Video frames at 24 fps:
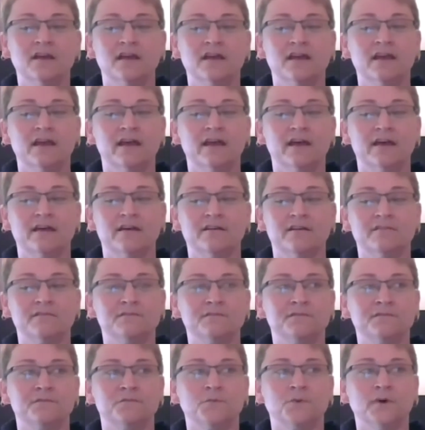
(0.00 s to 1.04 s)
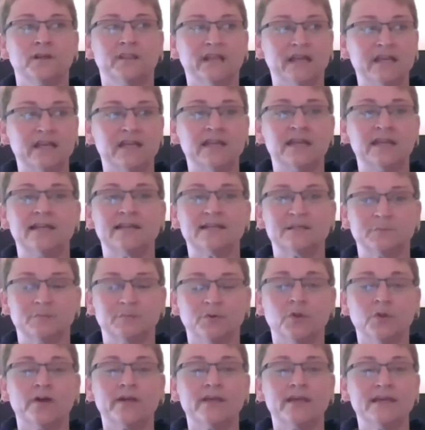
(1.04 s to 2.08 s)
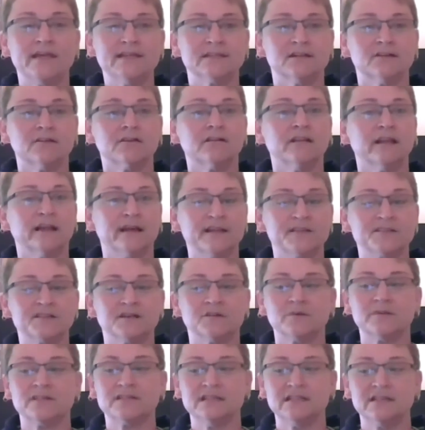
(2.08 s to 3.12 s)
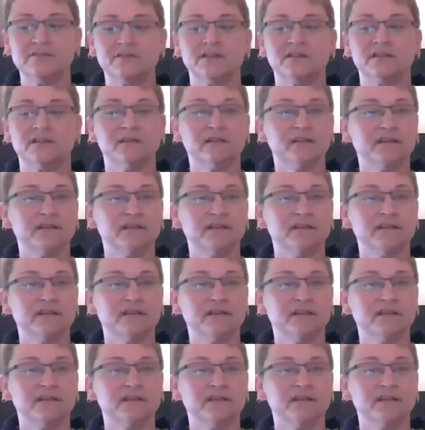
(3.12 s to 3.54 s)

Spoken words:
have what they need as employees and our clients are receiving,